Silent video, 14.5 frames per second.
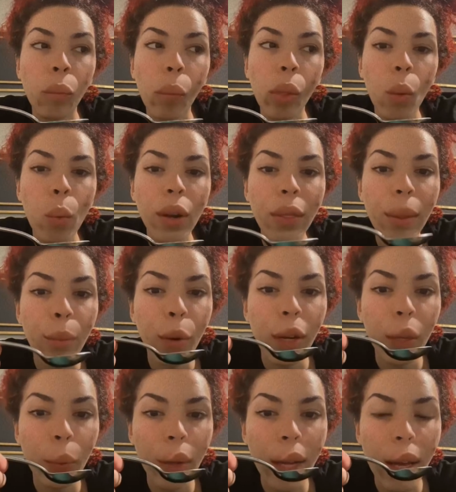One in the morning,
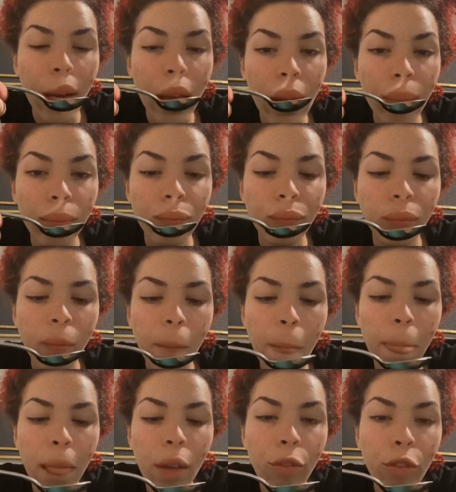one at night,
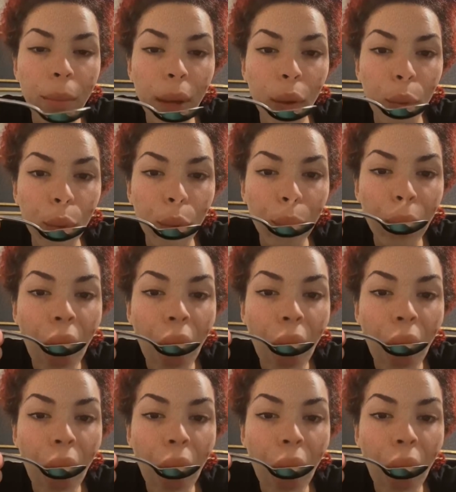for my womb.